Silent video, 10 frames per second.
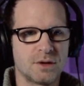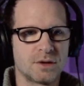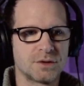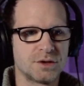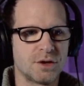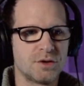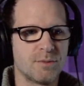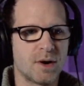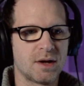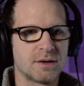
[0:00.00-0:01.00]
because you
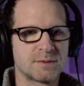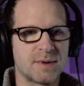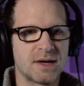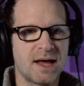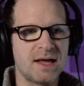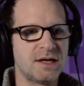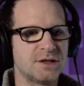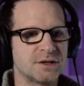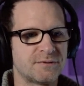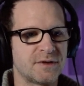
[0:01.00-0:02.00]
might spend
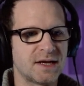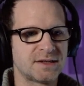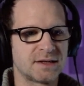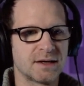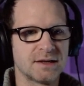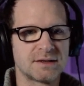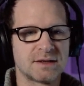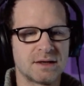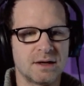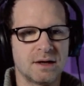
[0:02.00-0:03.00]
ages finessing this
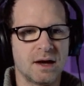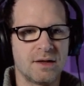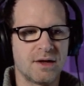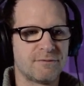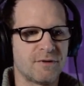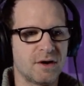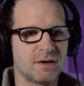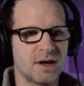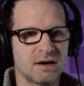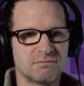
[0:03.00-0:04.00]
and then find
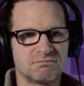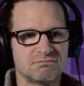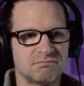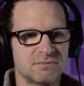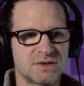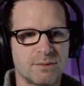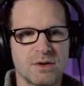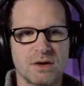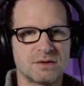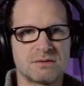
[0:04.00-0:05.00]
that some of
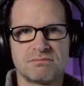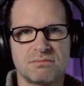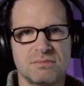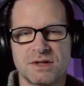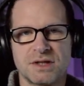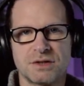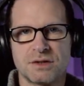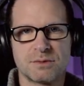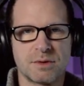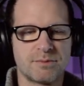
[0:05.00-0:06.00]
those
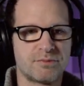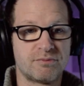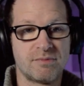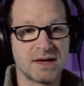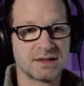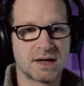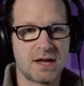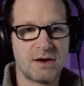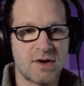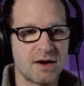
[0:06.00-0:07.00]
decisions were
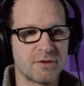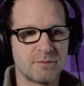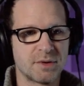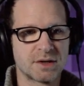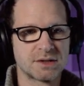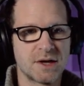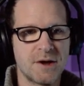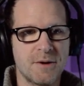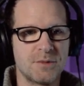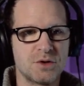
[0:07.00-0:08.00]
basically irrelevant because
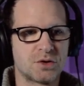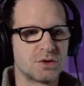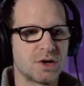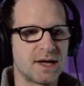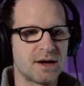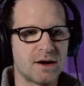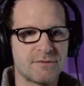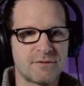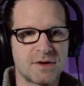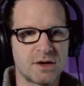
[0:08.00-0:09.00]
you couldn't hear
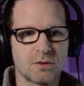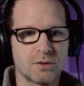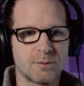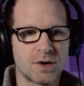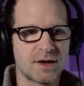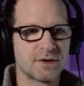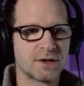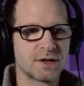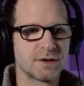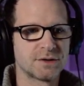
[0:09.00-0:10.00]
half of it or whatever,
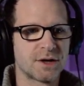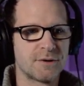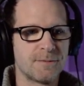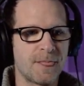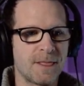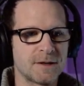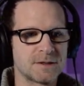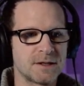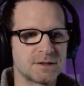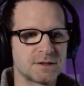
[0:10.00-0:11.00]
so
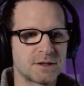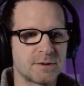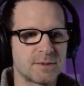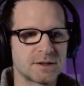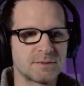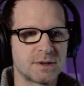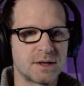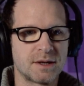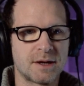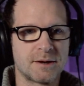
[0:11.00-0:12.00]
let's just go back to the
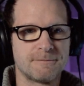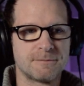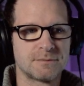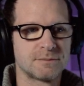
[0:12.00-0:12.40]
beginning again.